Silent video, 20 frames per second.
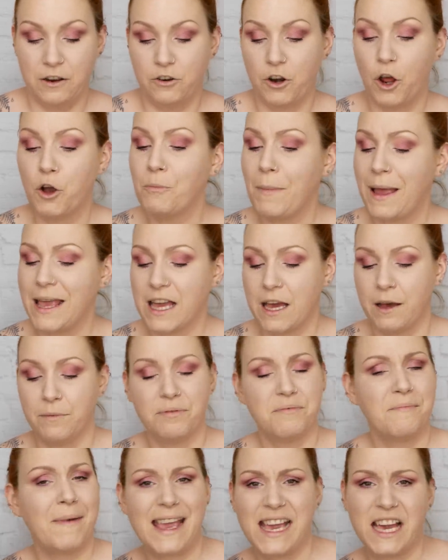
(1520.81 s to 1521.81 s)
No
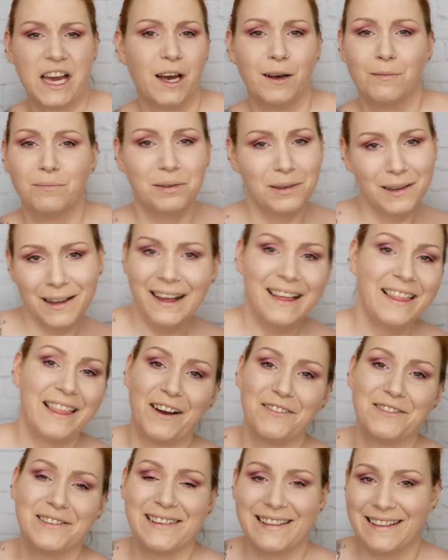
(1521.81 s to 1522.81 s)
makeup, makeup.
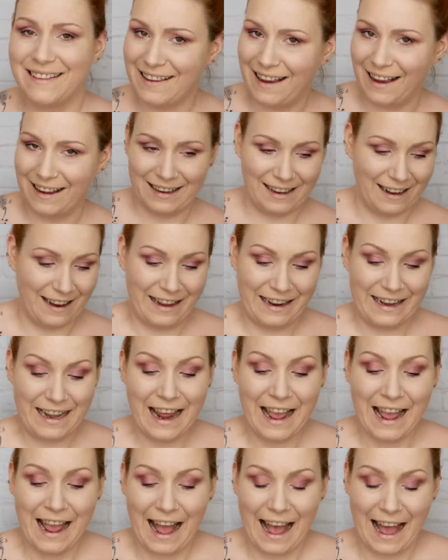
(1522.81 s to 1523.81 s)
That was the
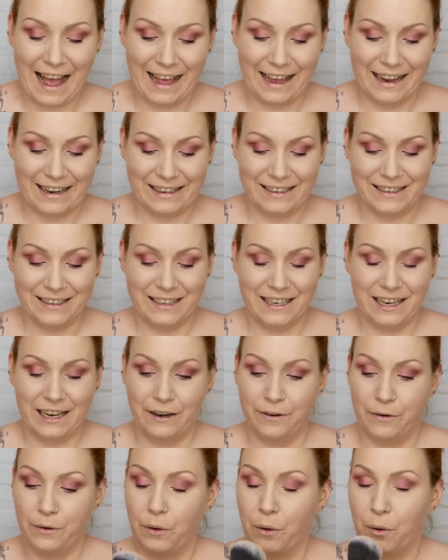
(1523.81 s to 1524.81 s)
tagline. And
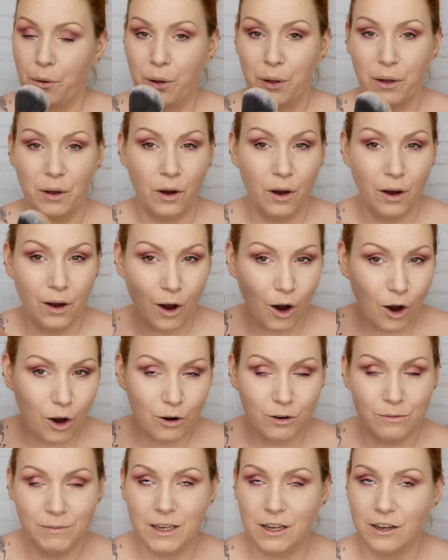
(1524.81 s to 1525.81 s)

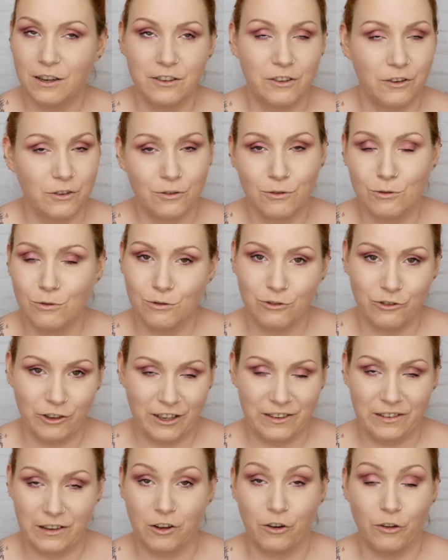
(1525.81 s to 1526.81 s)
oh my god, it was
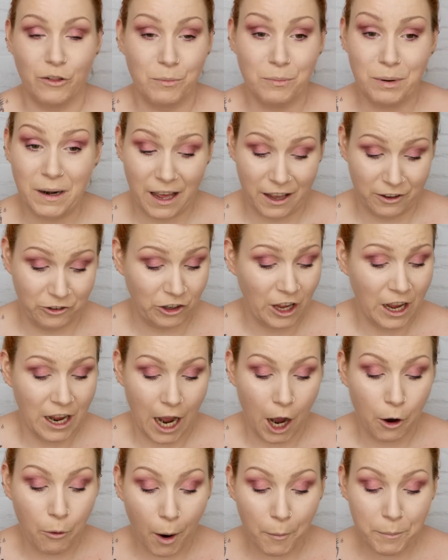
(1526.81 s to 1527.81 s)
gorgeous. I got the blush.
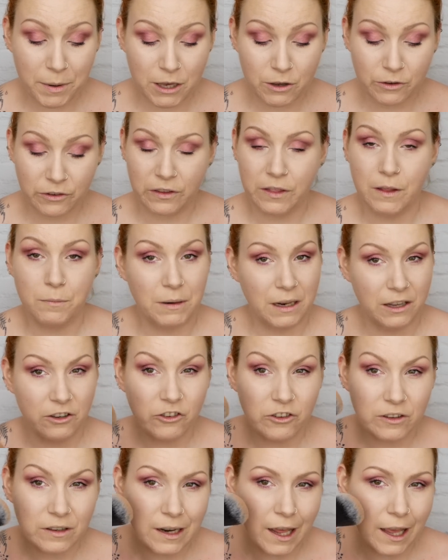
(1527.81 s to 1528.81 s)
I won't be using the
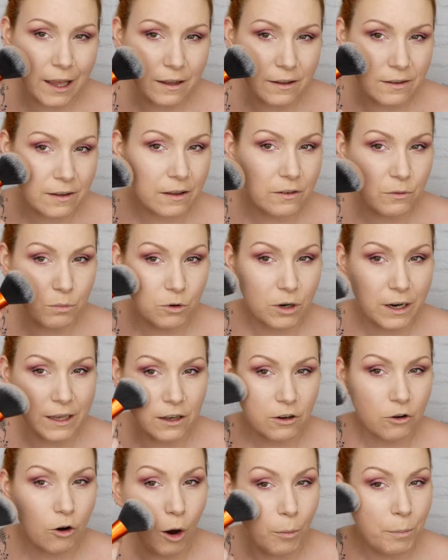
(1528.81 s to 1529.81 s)
blush today because that's more
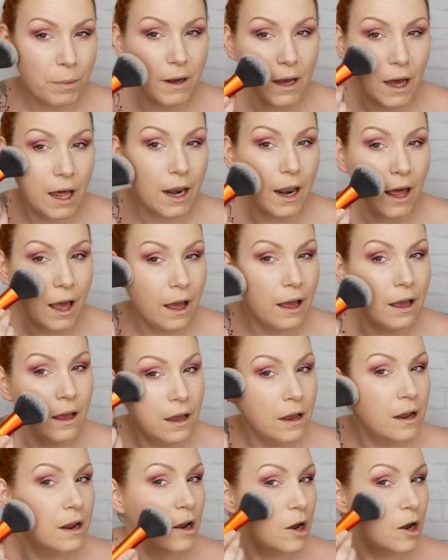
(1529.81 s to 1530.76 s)
like a copper colour.